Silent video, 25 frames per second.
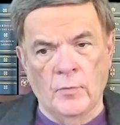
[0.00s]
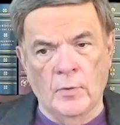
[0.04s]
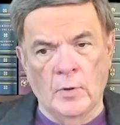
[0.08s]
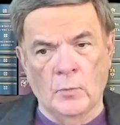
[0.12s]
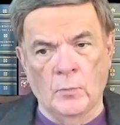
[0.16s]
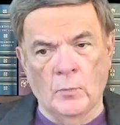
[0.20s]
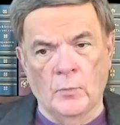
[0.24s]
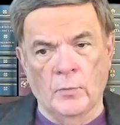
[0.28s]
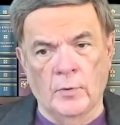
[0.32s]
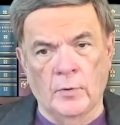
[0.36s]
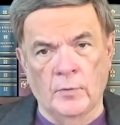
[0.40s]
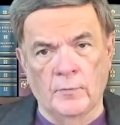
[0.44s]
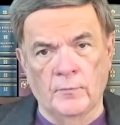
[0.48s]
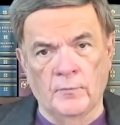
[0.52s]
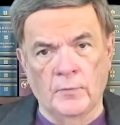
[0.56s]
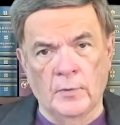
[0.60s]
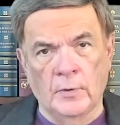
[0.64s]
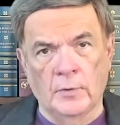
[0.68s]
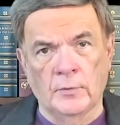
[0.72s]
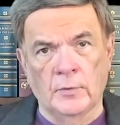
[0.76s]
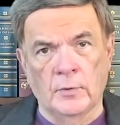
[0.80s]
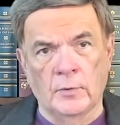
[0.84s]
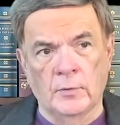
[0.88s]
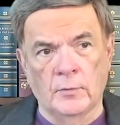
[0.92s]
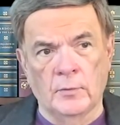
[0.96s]
and we're
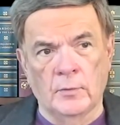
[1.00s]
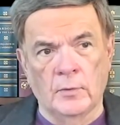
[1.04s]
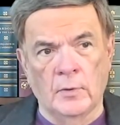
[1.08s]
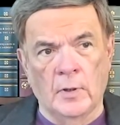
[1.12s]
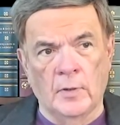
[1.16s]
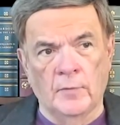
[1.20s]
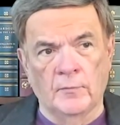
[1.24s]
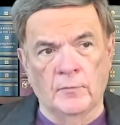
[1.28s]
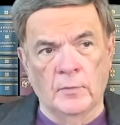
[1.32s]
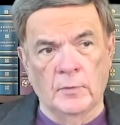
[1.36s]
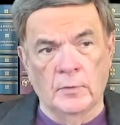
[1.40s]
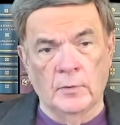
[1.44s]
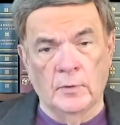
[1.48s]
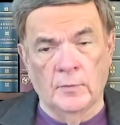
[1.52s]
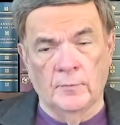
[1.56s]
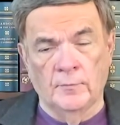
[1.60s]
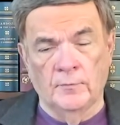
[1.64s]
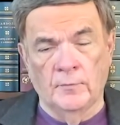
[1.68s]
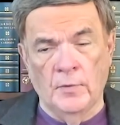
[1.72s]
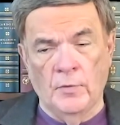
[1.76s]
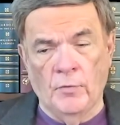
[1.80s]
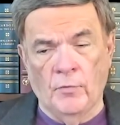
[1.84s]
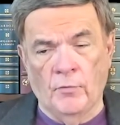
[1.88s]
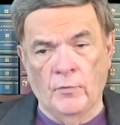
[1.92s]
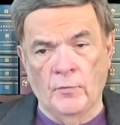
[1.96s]

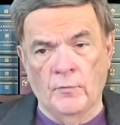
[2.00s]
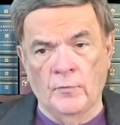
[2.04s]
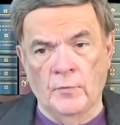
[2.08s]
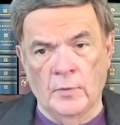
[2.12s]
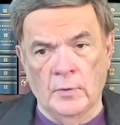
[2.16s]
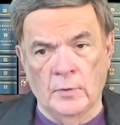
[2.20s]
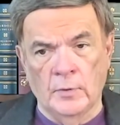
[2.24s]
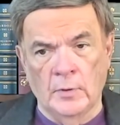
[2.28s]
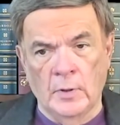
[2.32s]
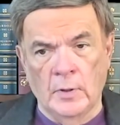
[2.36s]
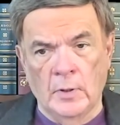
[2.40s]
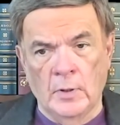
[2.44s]
convinced of it,